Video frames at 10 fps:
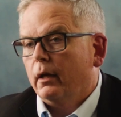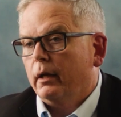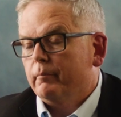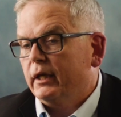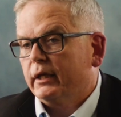
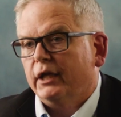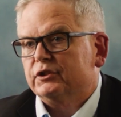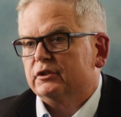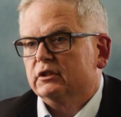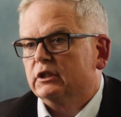in many
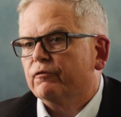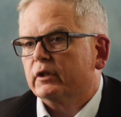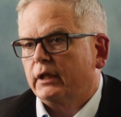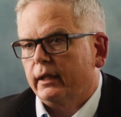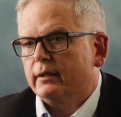cases, a
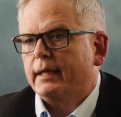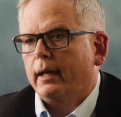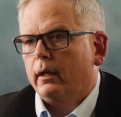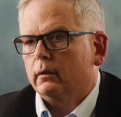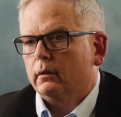different kind of
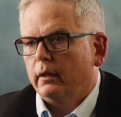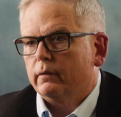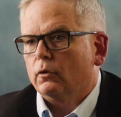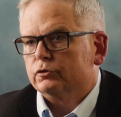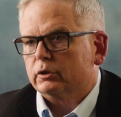talent
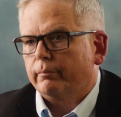in those